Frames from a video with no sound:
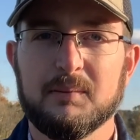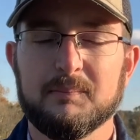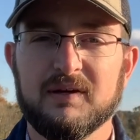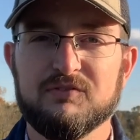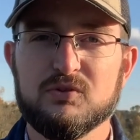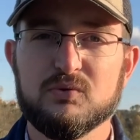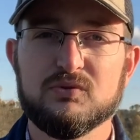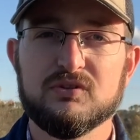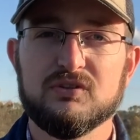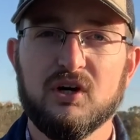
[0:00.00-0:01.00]
If you
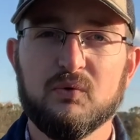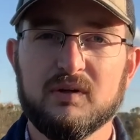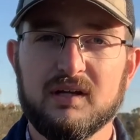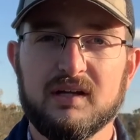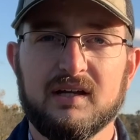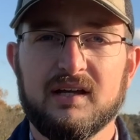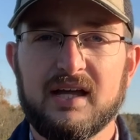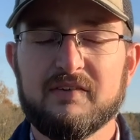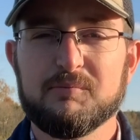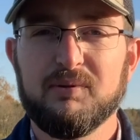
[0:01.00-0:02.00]
don't
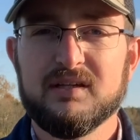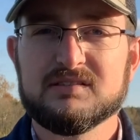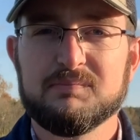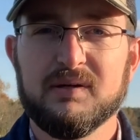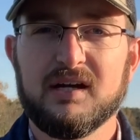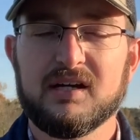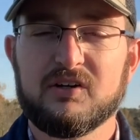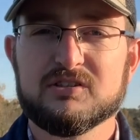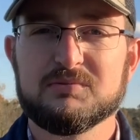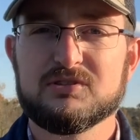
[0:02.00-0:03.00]
have a place to pick out a
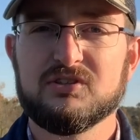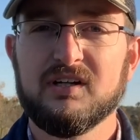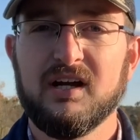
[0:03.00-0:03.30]
Christmas tree,